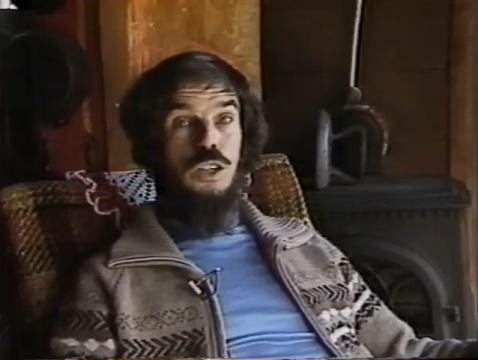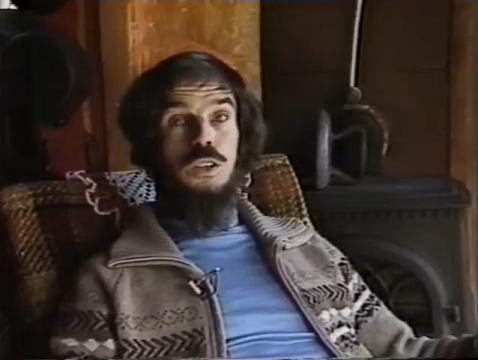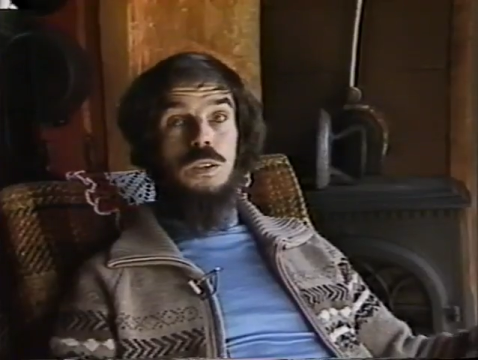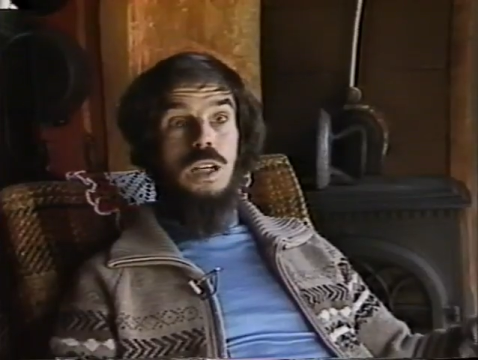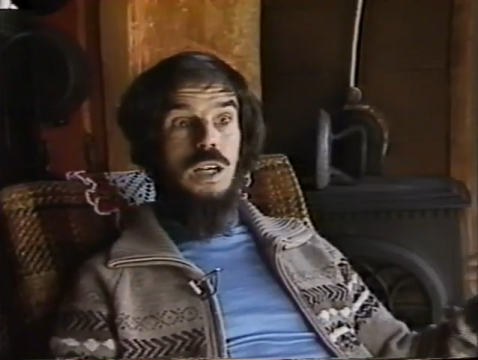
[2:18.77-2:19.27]
the
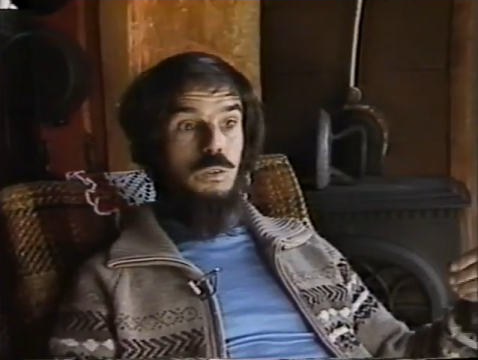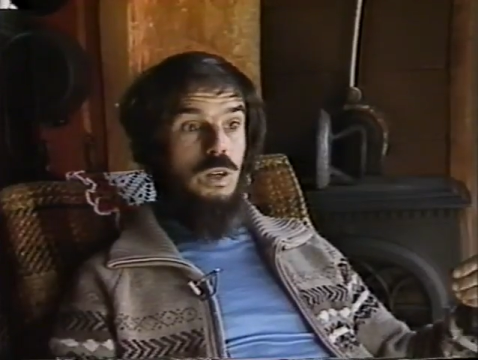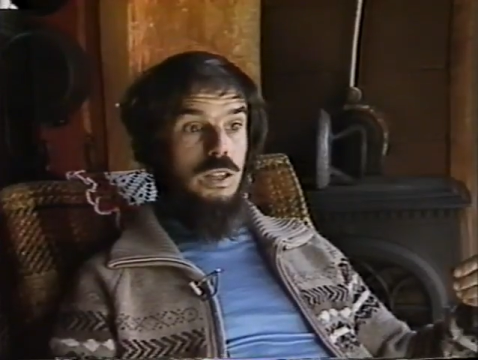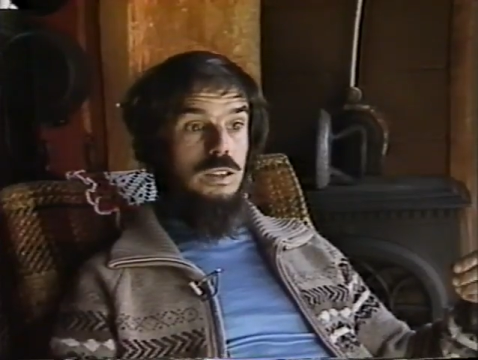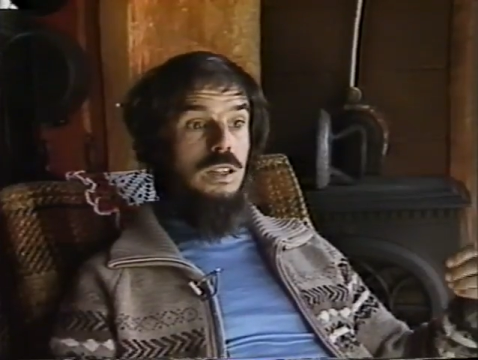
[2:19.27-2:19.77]
house or hot
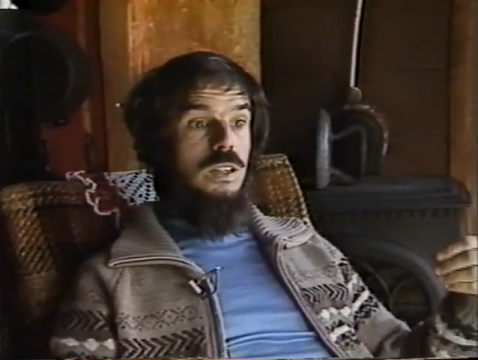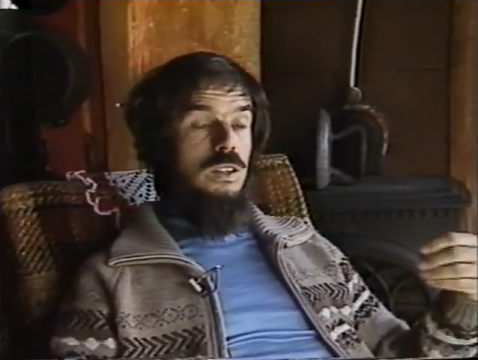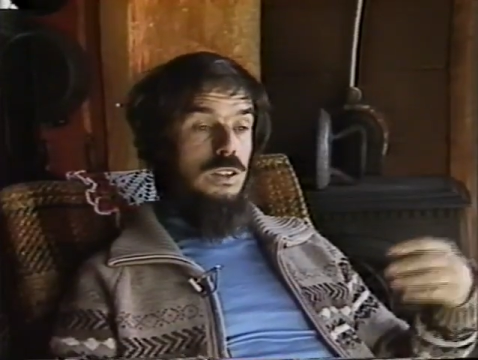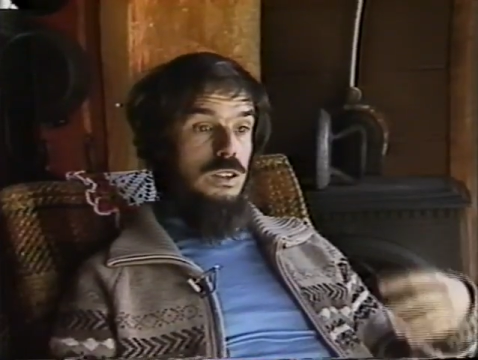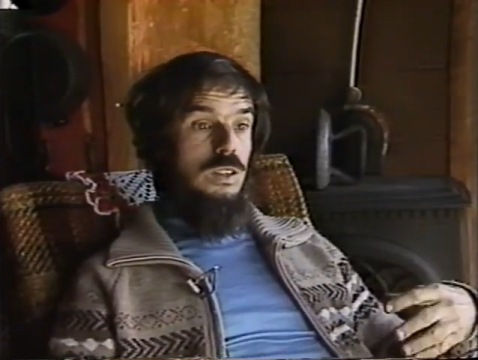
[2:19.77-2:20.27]
water
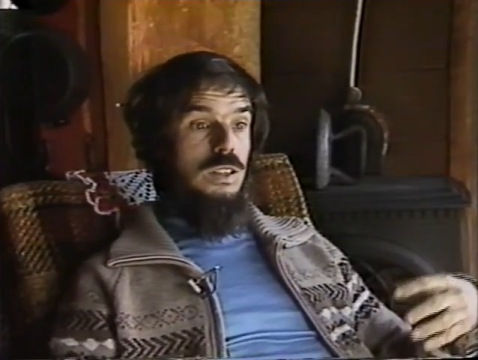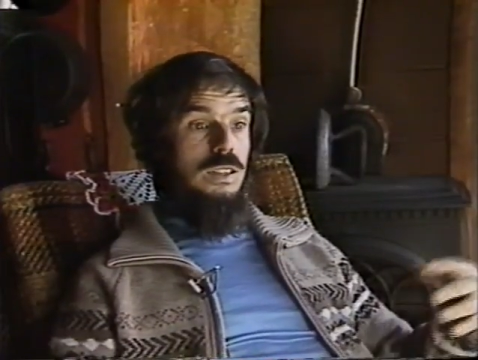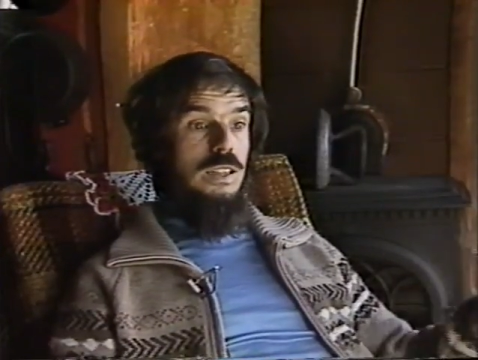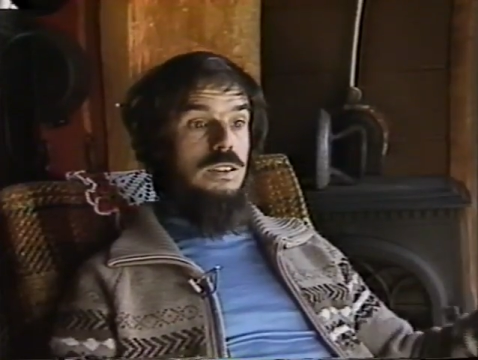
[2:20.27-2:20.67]
or cooking.